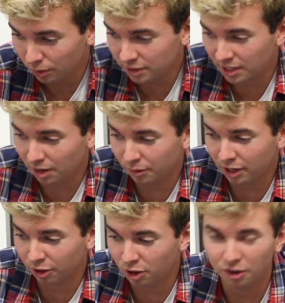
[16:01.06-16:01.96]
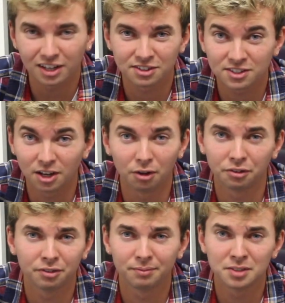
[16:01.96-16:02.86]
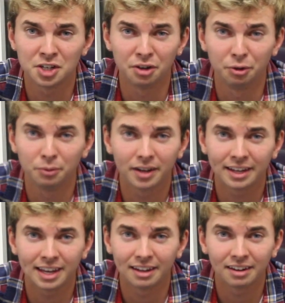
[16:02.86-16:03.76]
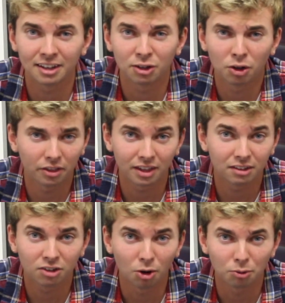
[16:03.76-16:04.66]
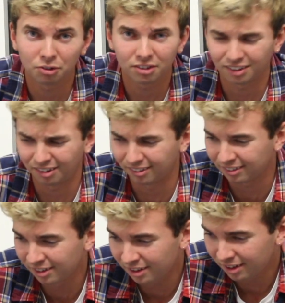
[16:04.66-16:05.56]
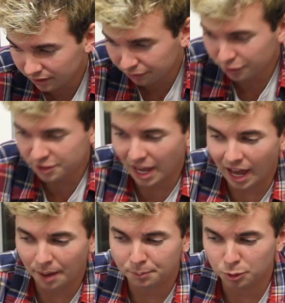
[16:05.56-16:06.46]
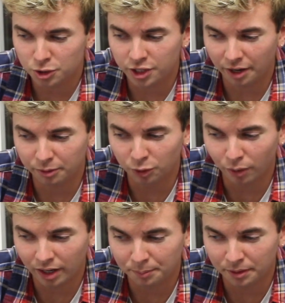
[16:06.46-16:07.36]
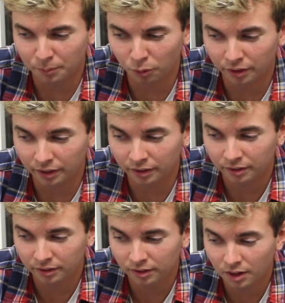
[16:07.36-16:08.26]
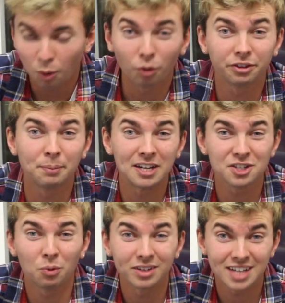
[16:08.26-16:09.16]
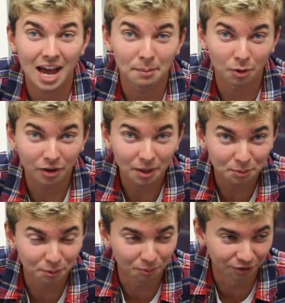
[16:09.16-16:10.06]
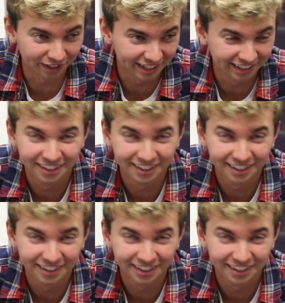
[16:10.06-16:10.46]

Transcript: of 1 to 10, rate your cooking skills. 2, I can cook like toast. I don't know. The first app you check when you wake up in the morning. Well, it depends on what time I wake up in the morning.